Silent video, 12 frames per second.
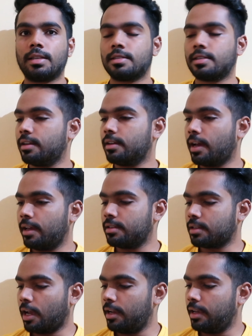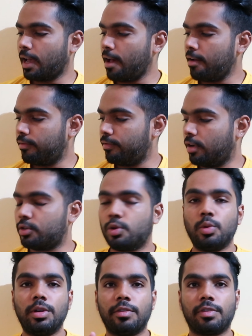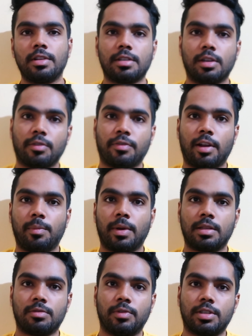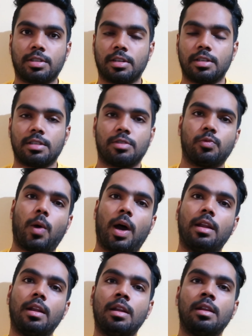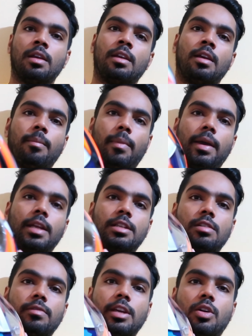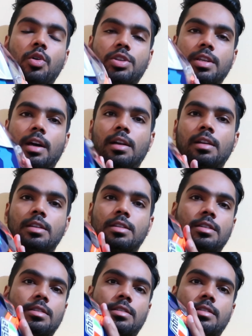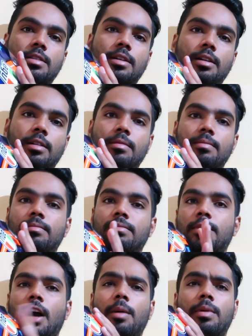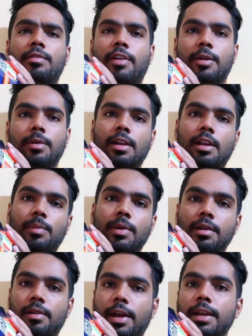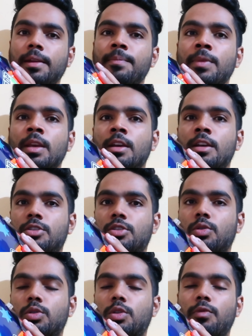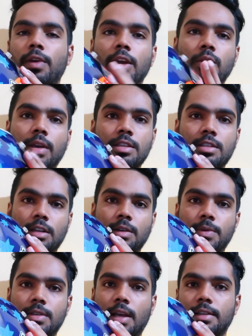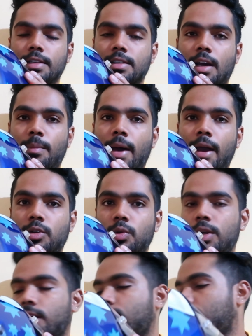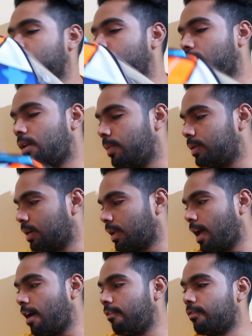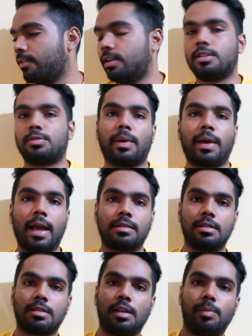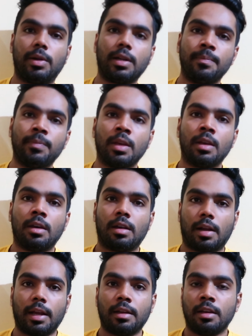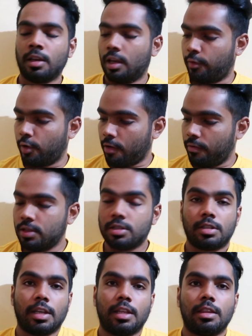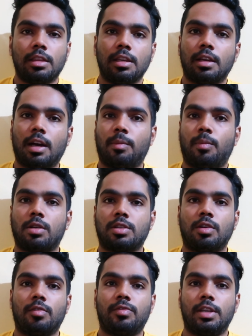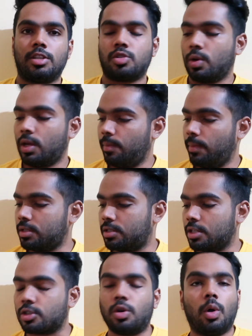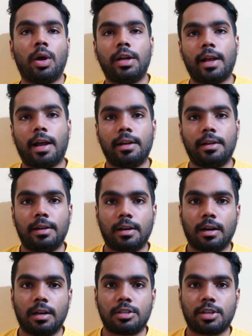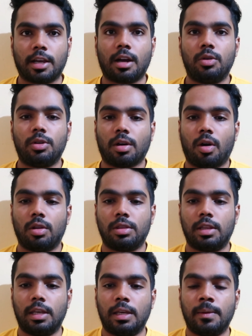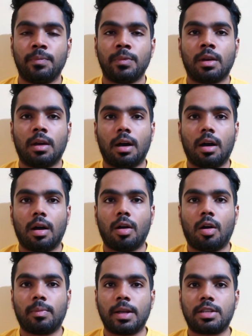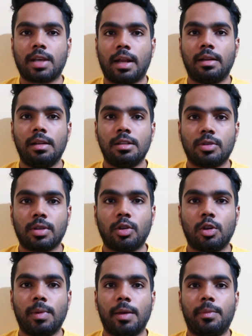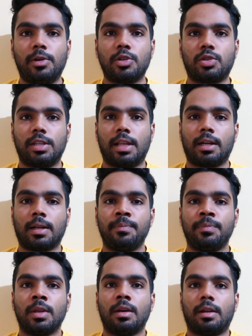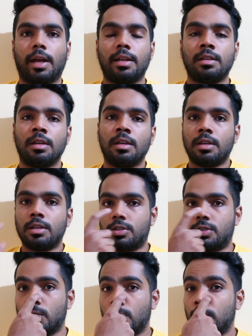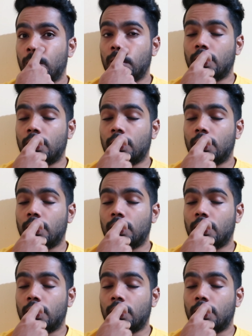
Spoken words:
I said, guys, I have two different set of helmets, which is one, my AGV Corsa R. This is a carbon fiber helmet, right? So the way you can set up is, I'll just come back to it. Another helmet that I have is my Axis helmet, right? If you haven't seen the unboxing of these two helmets, just go ahead and check out on the on my channel, so that you'll be able to see that, right? So